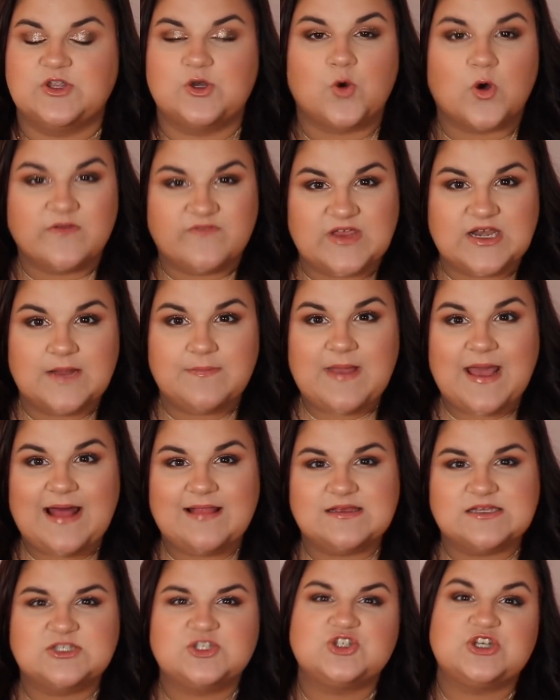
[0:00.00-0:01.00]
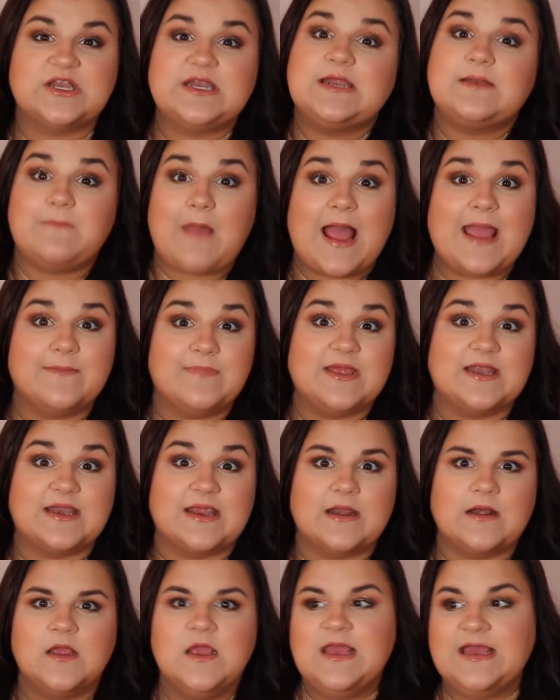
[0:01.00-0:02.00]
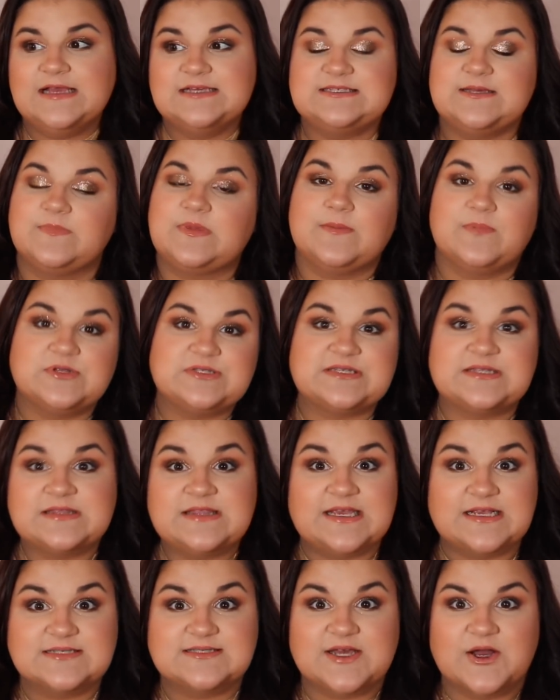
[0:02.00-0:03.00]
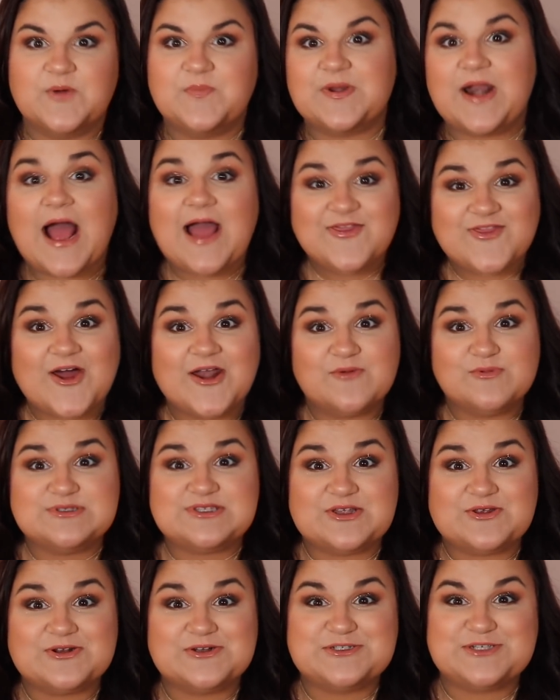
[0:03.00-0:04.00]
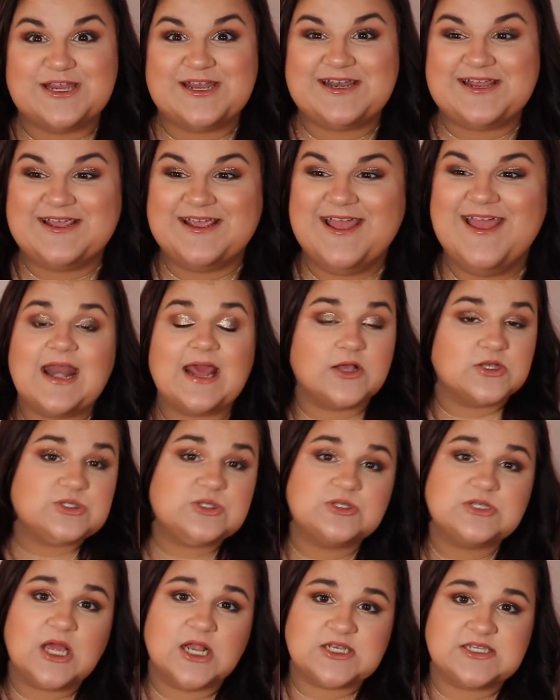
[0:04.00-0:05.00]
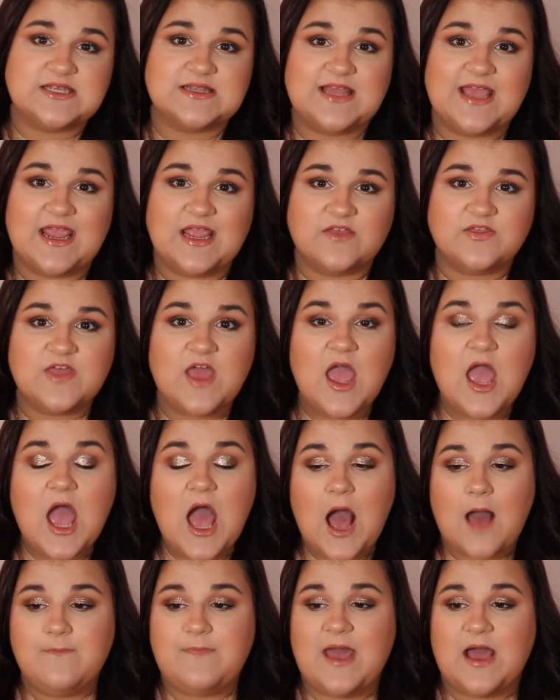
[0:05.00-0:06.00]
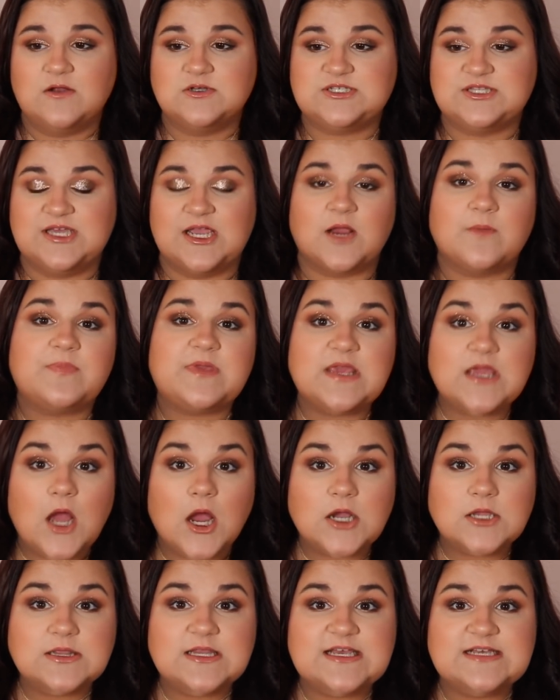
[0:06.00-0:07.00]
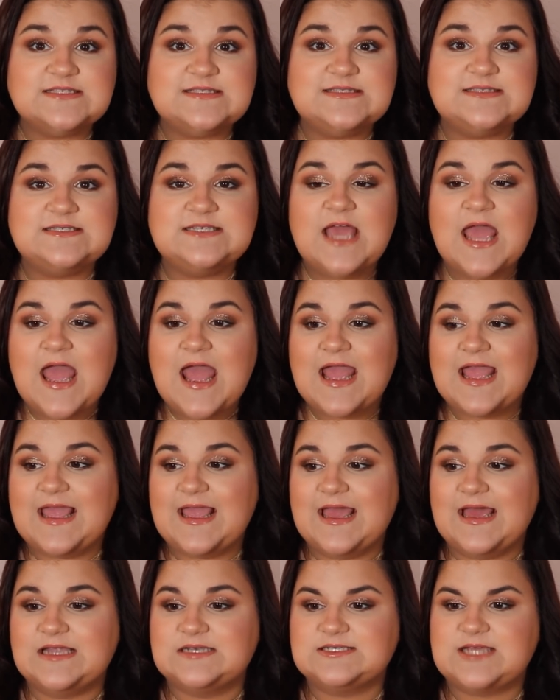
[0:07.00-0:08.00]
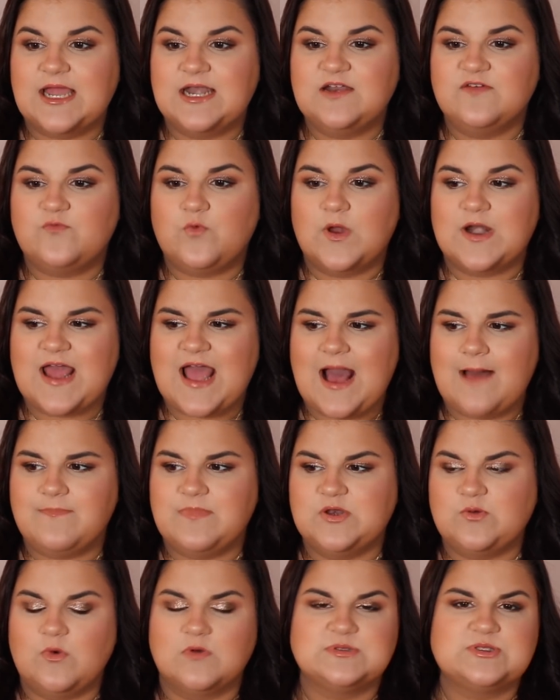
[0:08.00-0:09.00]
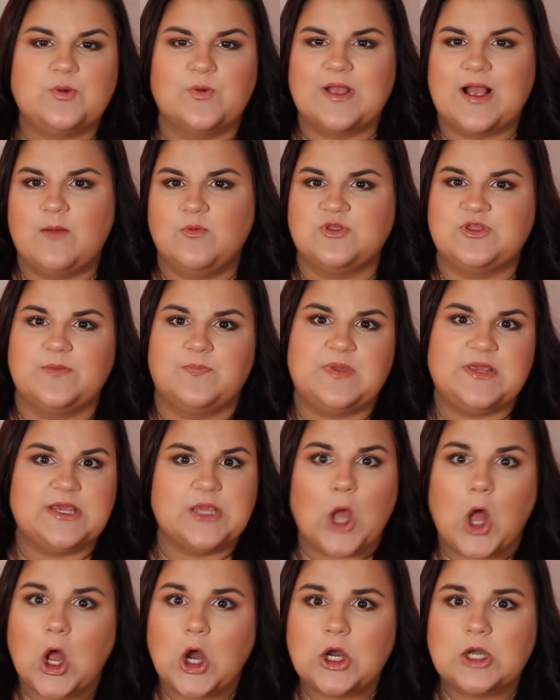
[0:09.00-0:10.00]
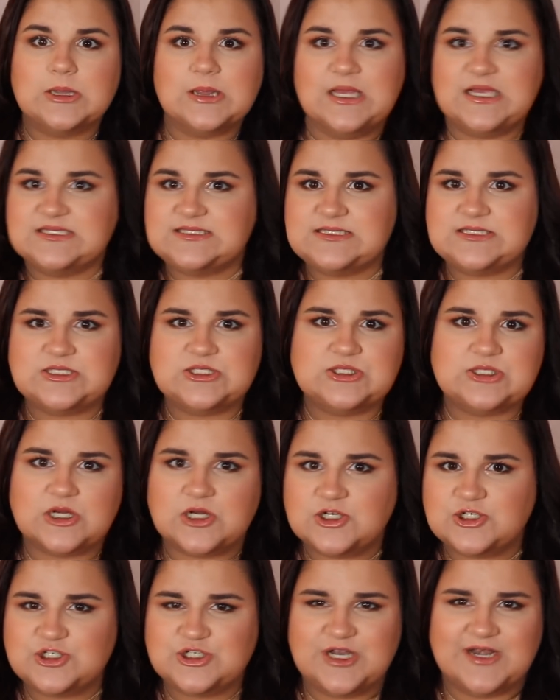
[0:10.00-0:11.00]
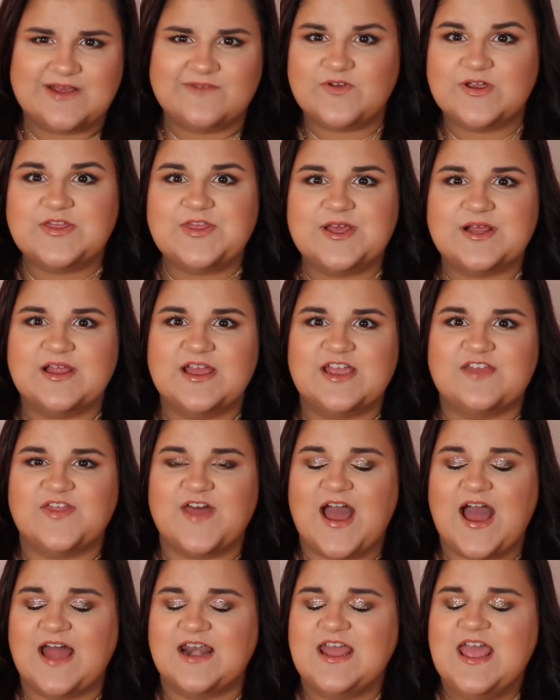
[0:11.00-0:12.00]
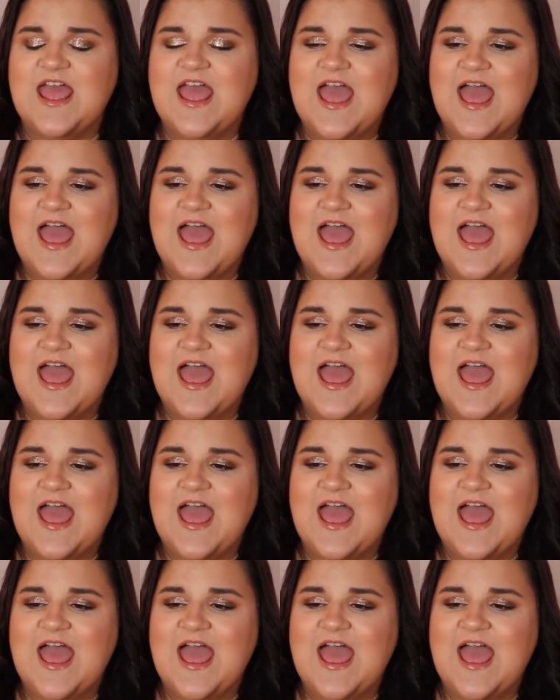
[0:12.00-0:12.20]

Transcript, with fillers: the North Corvina palettes. Shady in my opinion. Some people didn't think so, but I thought it was a little shady. I also talked at length about their PR list and kind of what happened, what was going on with the PR list search and everything like that.